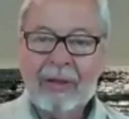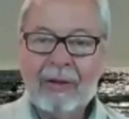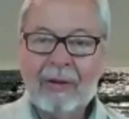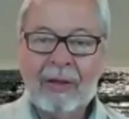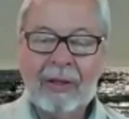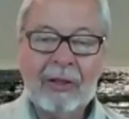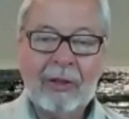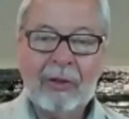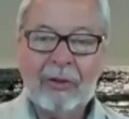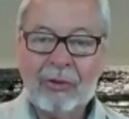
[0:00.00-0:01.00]
in a
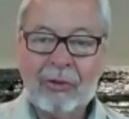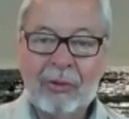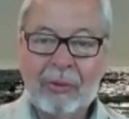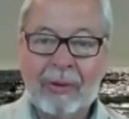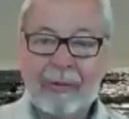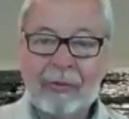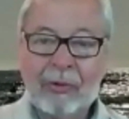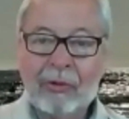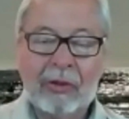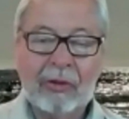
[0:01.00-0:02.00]
year or two or a
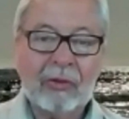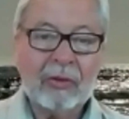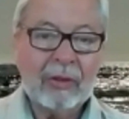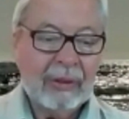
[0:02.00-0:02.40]
few years.